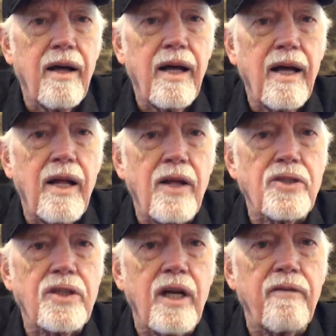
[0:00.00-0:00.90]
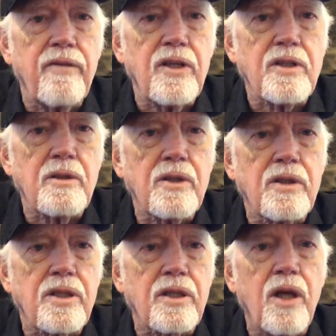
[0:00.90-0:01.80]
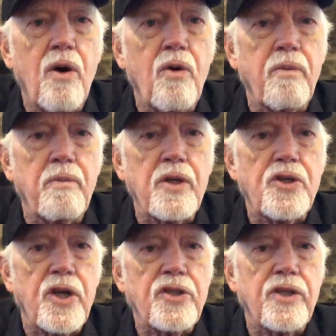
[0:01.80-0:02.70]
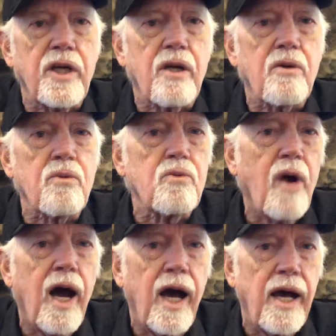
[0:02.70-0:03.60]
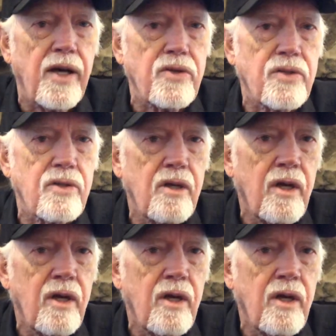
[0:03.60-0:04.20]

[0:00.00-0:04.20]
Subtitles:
instead of this slow, majestic rise